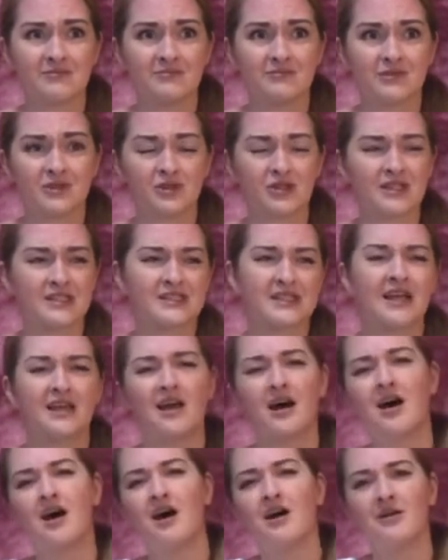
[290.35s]
So they said,
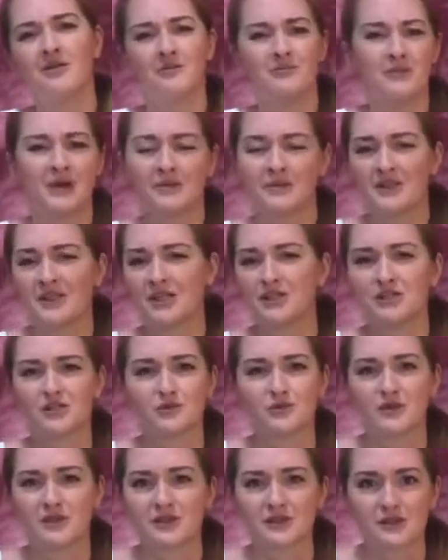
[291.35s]
oh, maybe they just
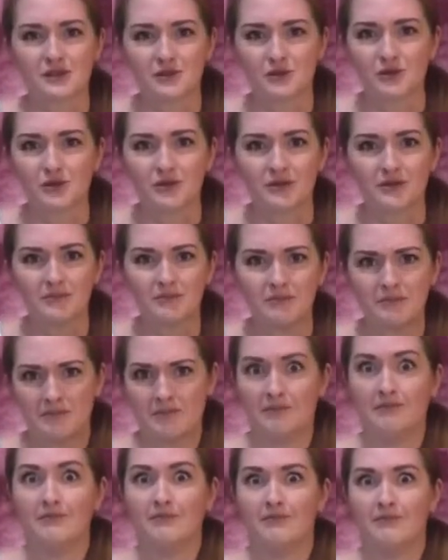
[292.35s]
went to school
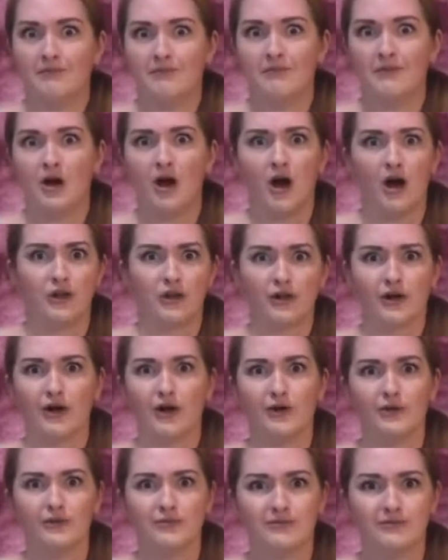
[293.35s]
on their
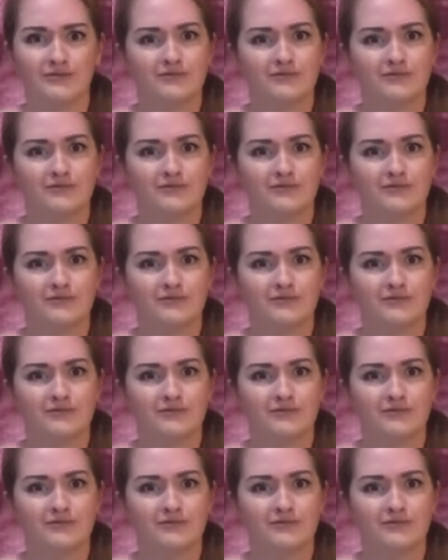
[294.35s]
own.